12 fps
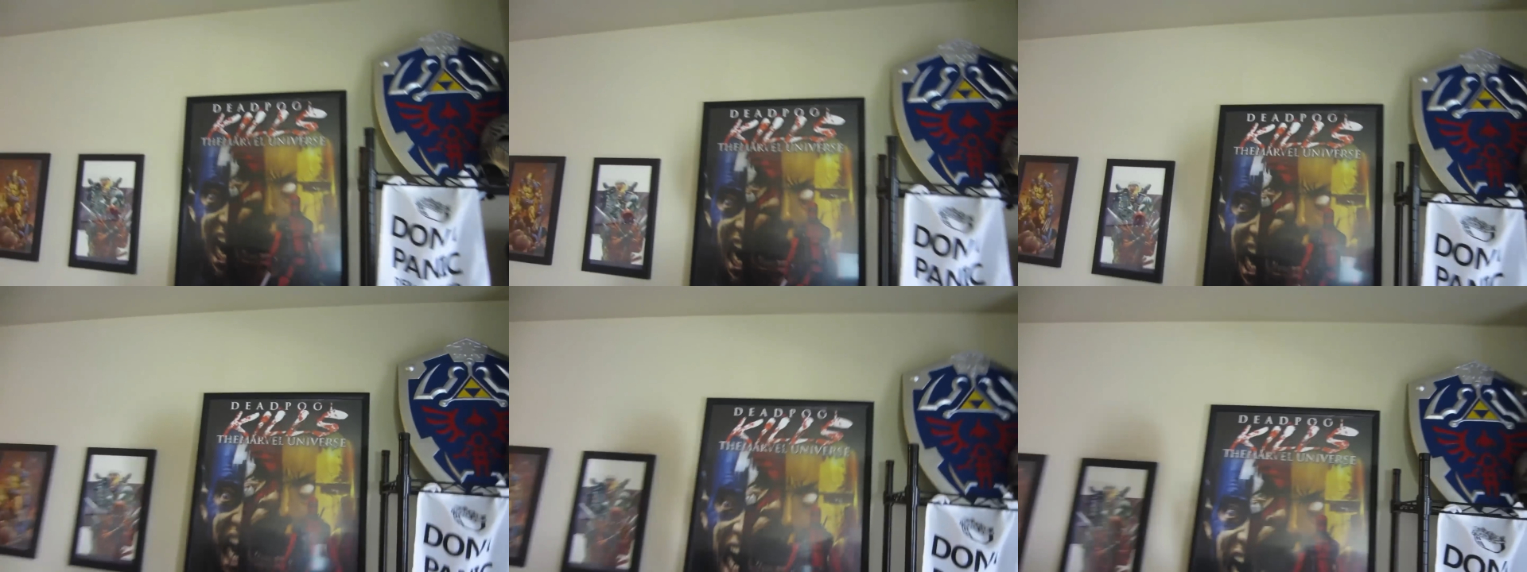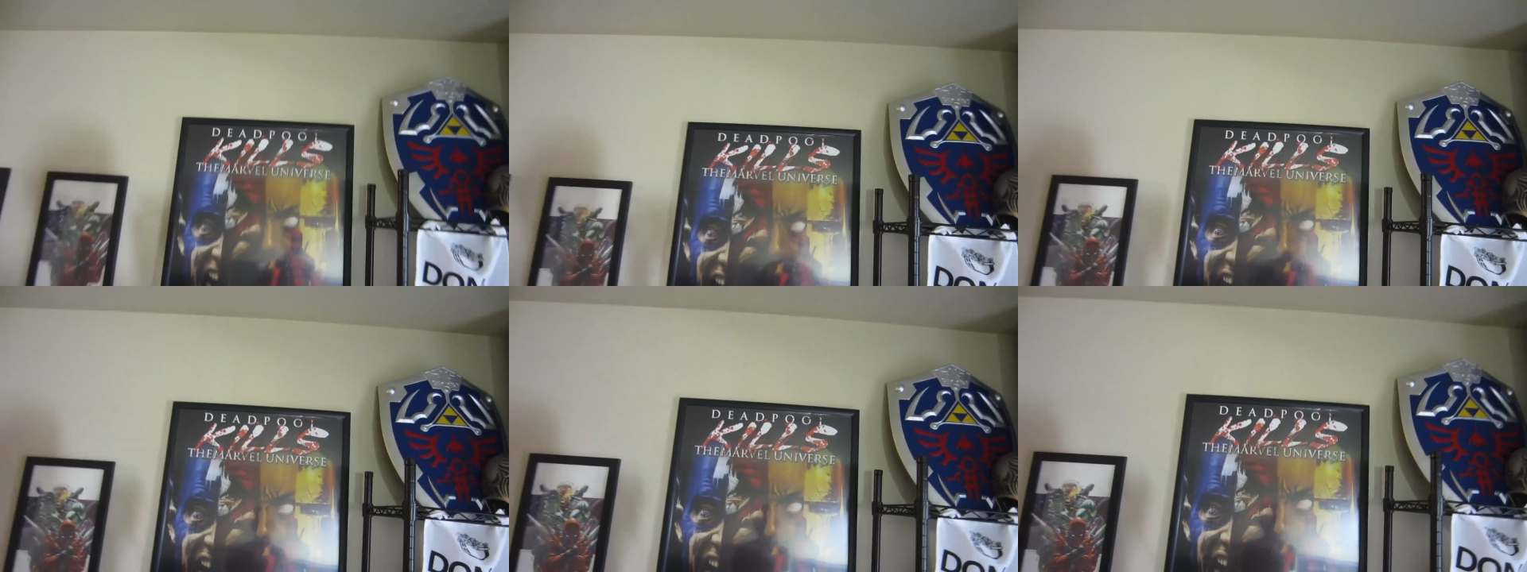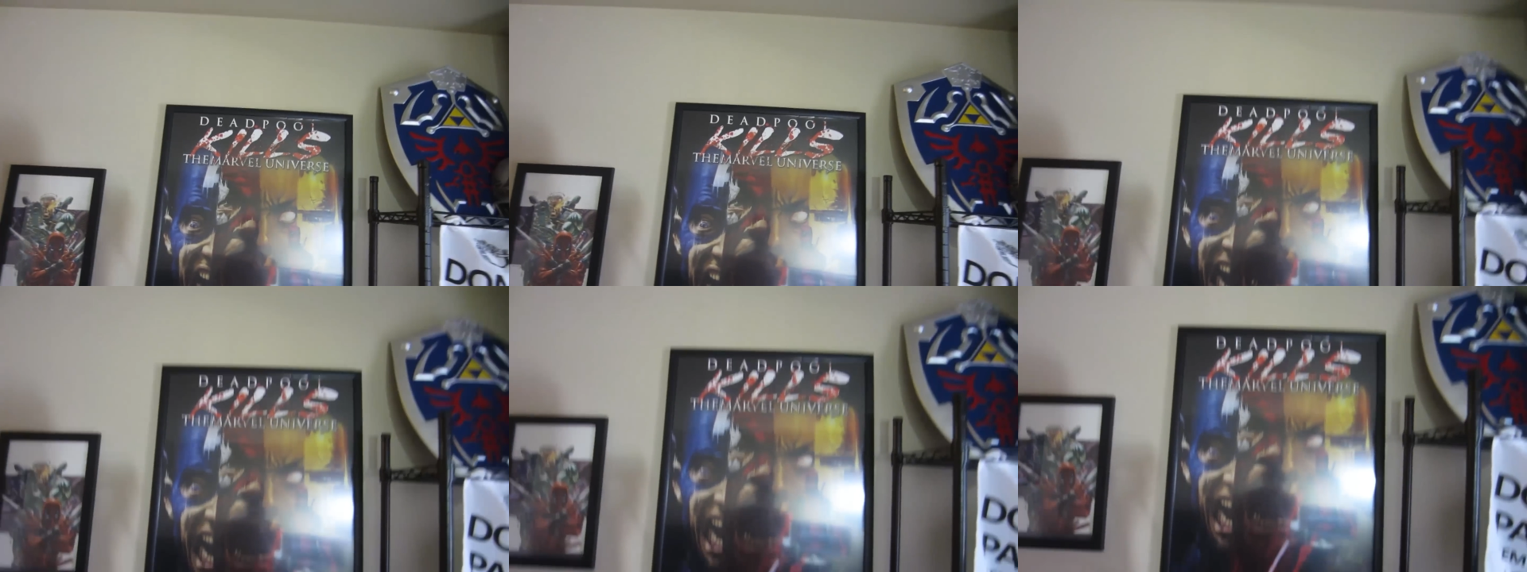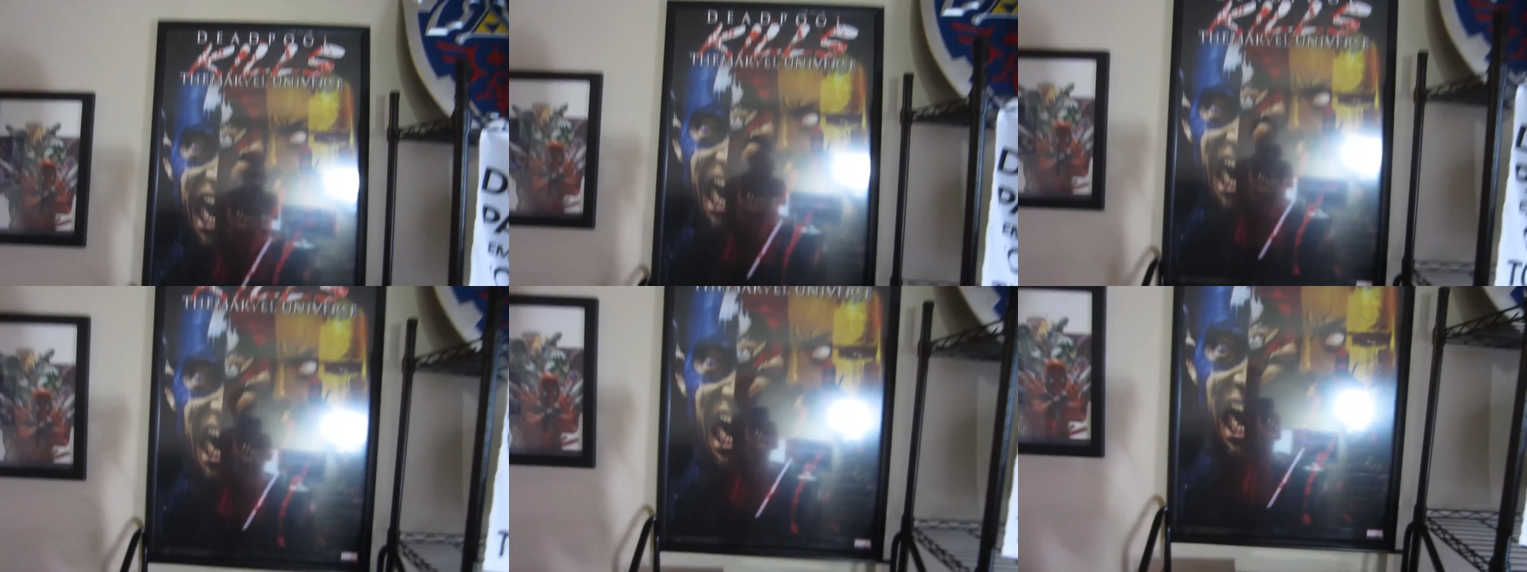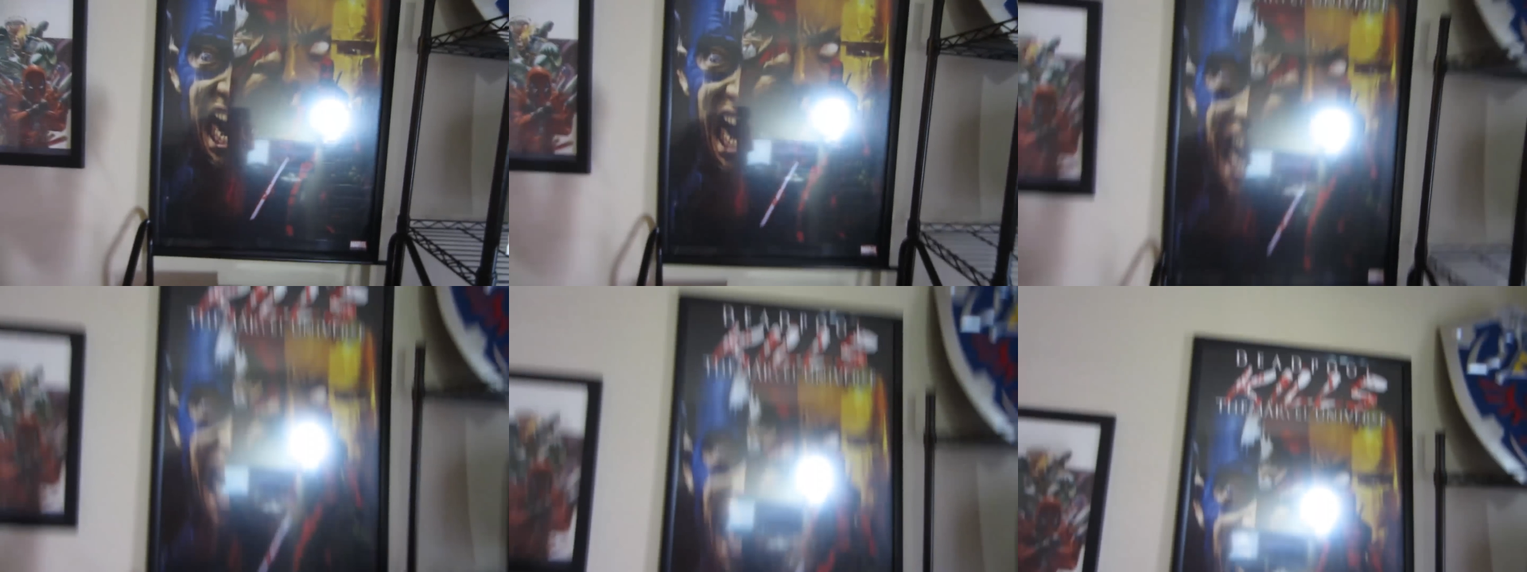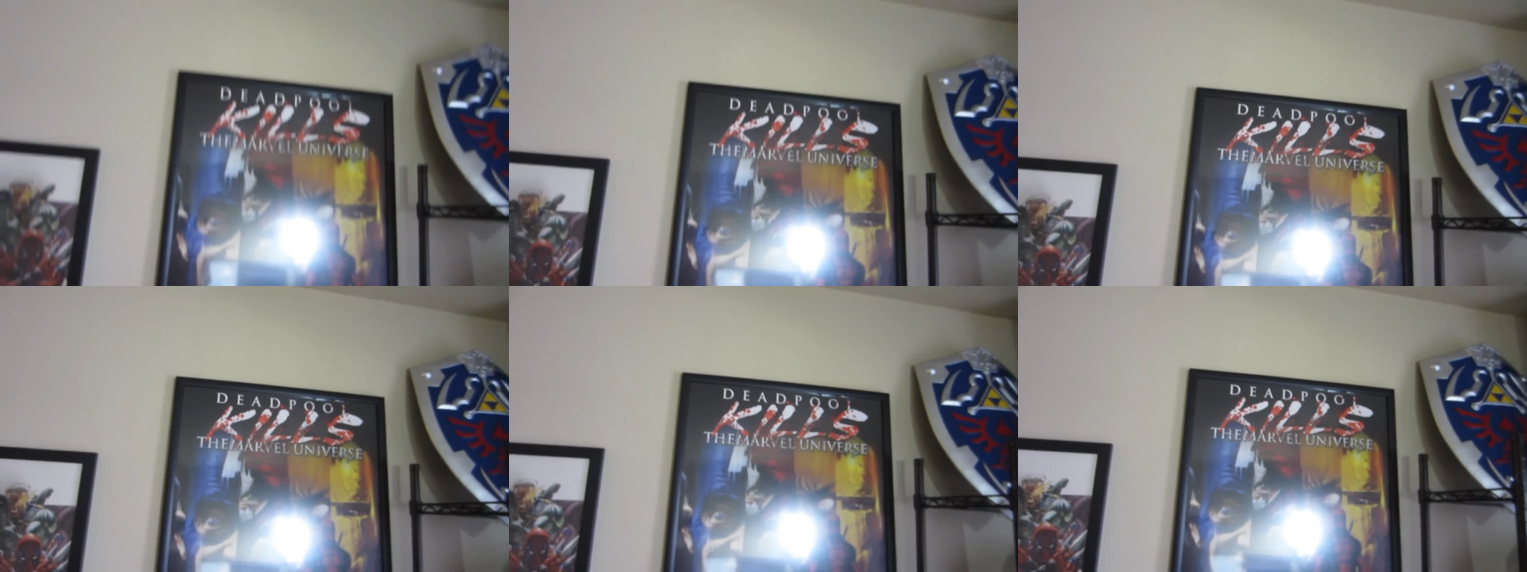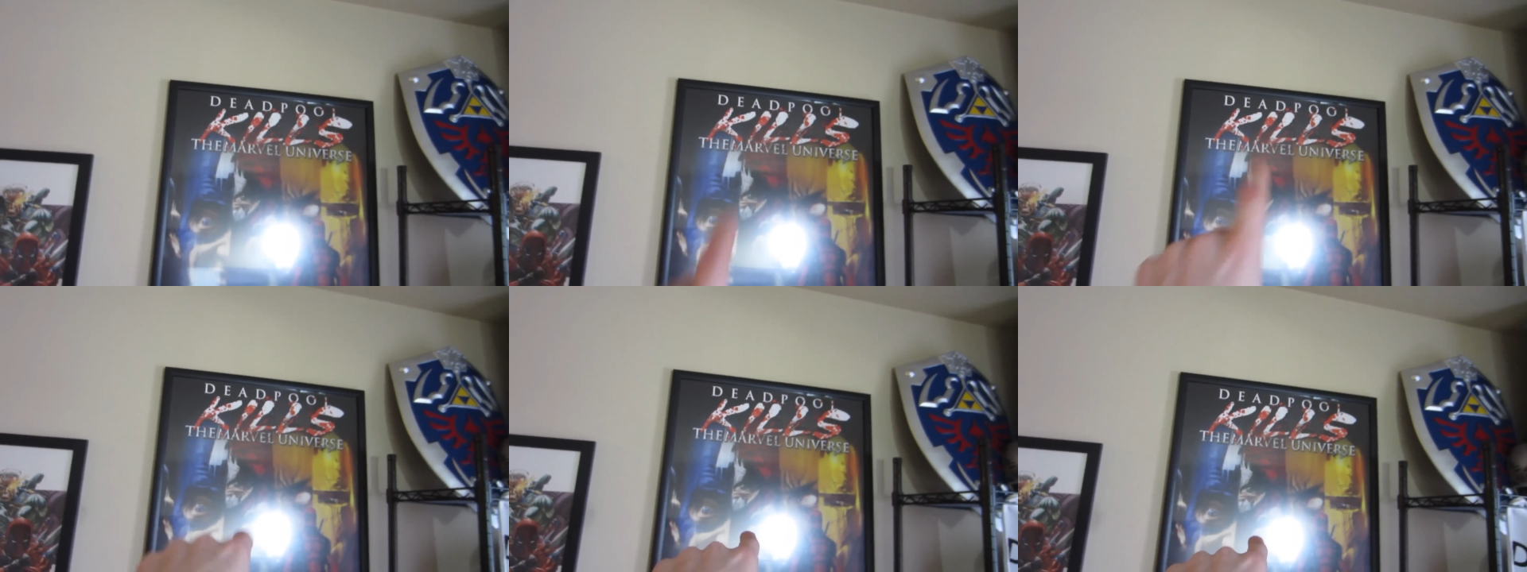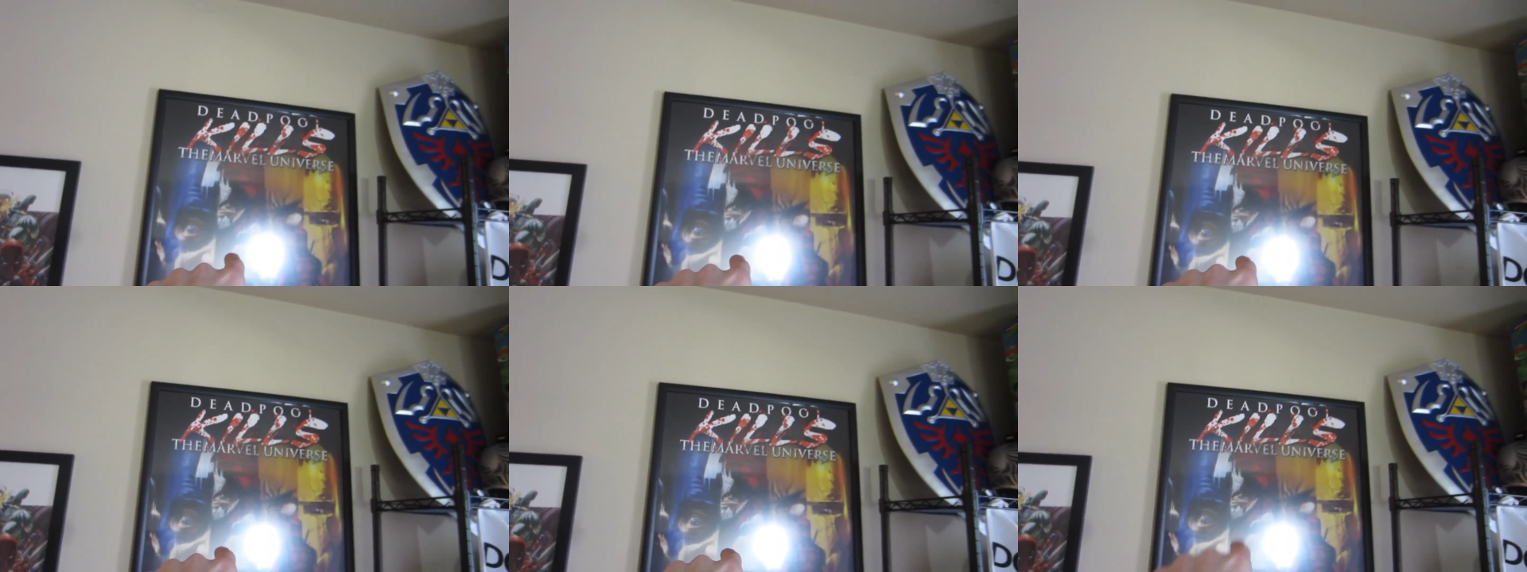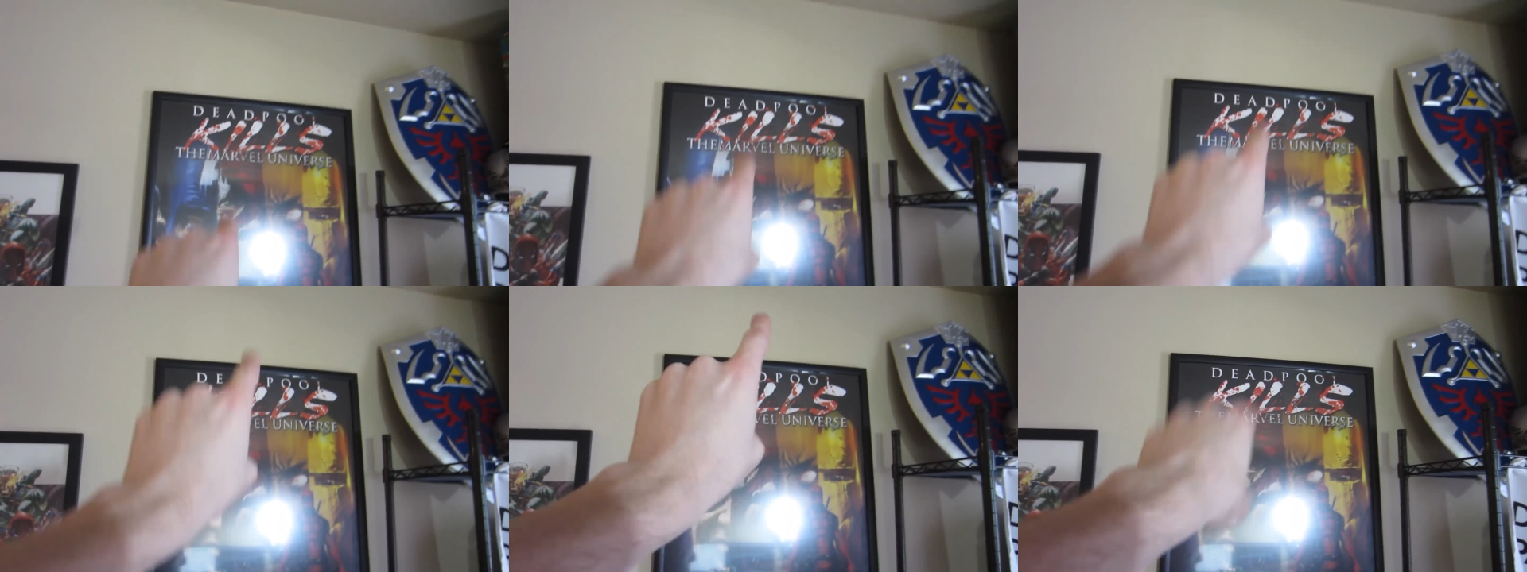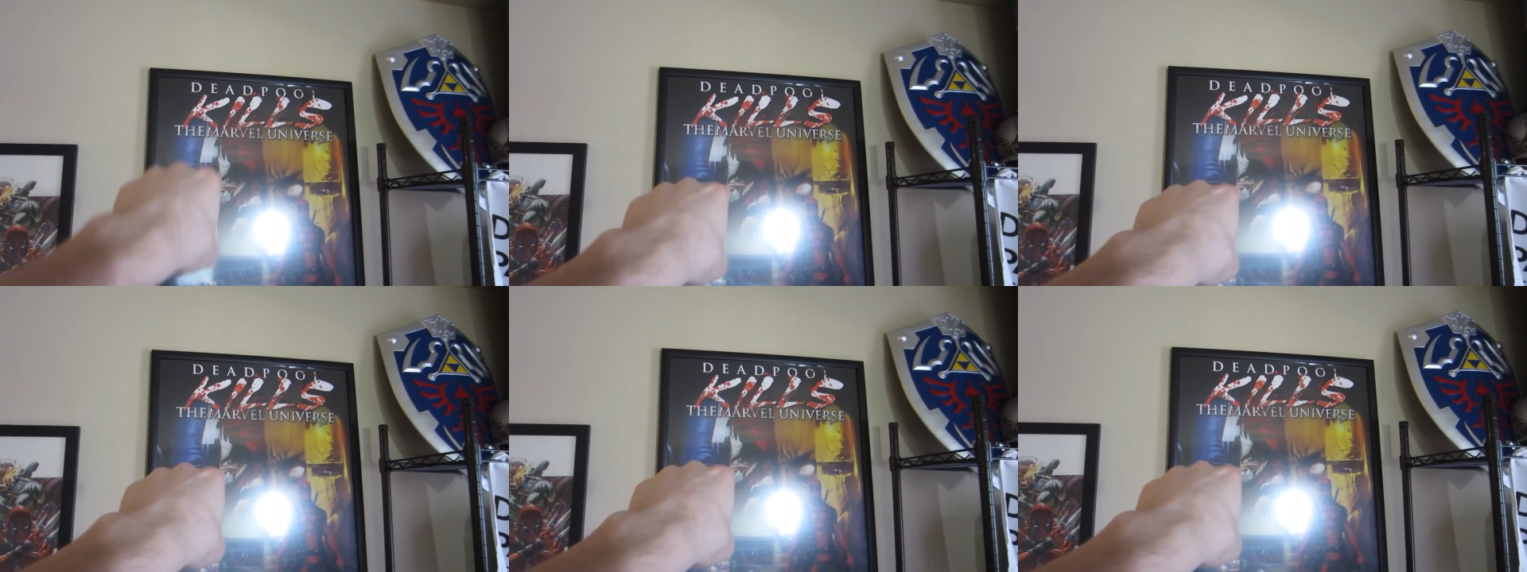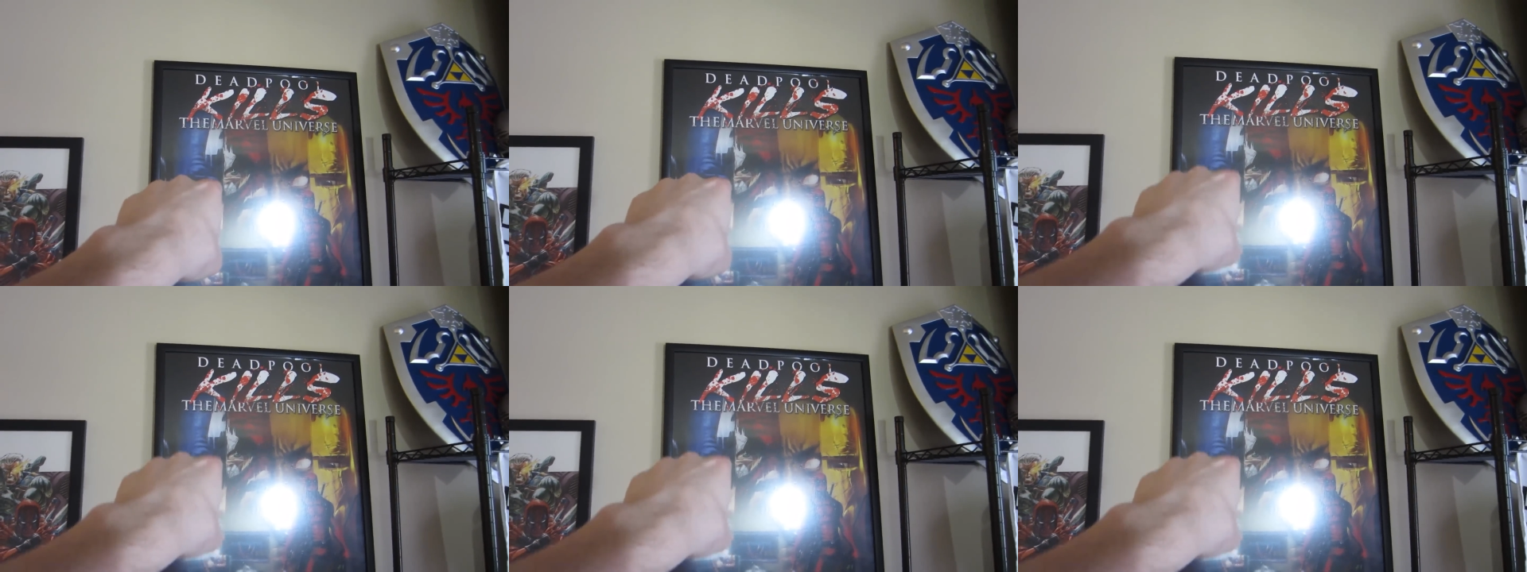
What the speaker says: Nobody's mouth can be seen.